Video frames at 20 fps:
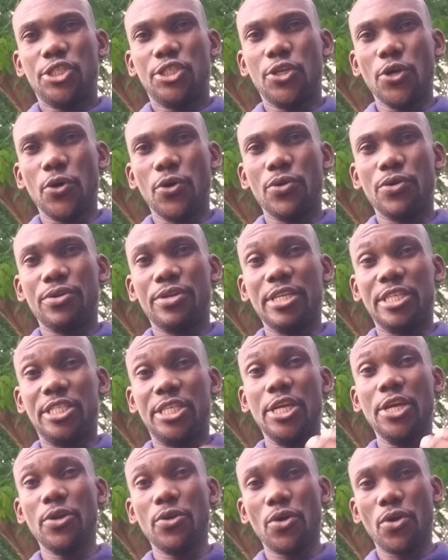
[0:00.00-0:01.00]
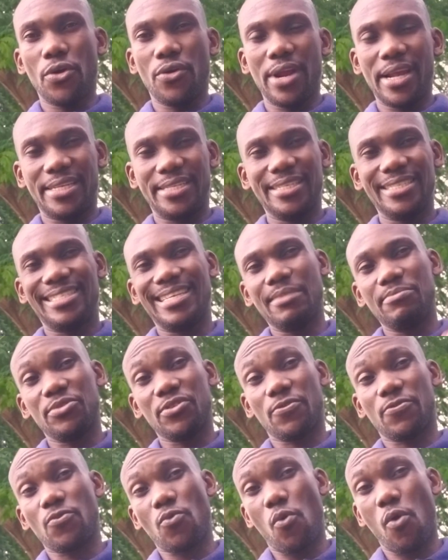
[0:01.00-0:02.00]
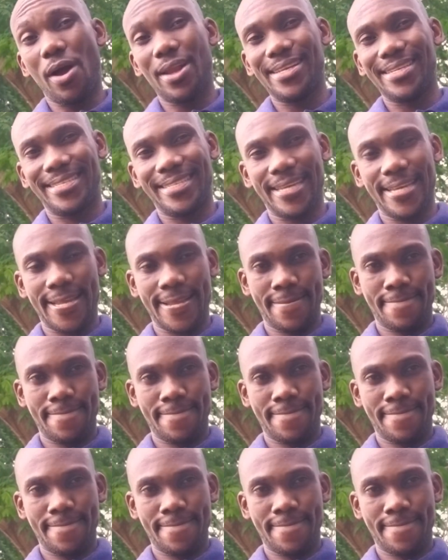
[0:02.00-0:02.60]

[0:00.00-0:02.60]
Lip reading: to deteriorate in terms of quality.